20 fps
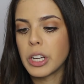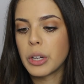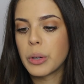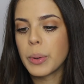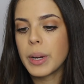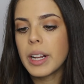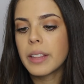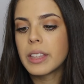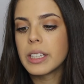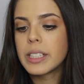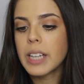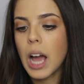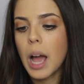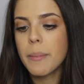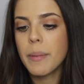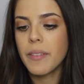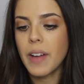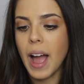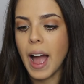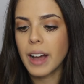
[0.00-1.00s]
agreed at the
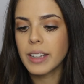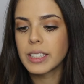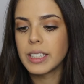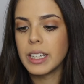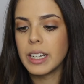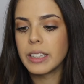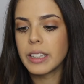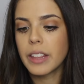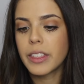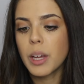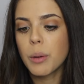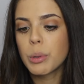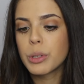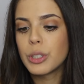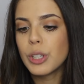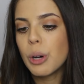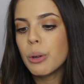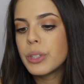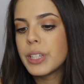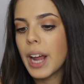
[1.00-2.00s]
time of accident that there
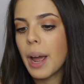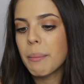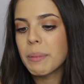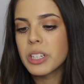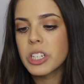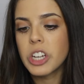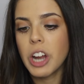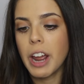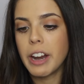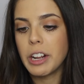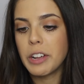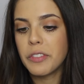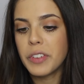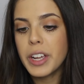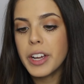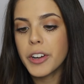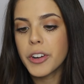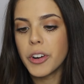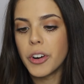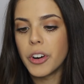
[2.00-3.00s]
was no damage to any
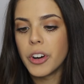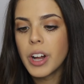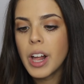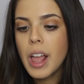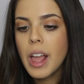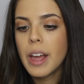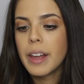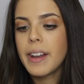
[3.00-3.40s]
vehicle.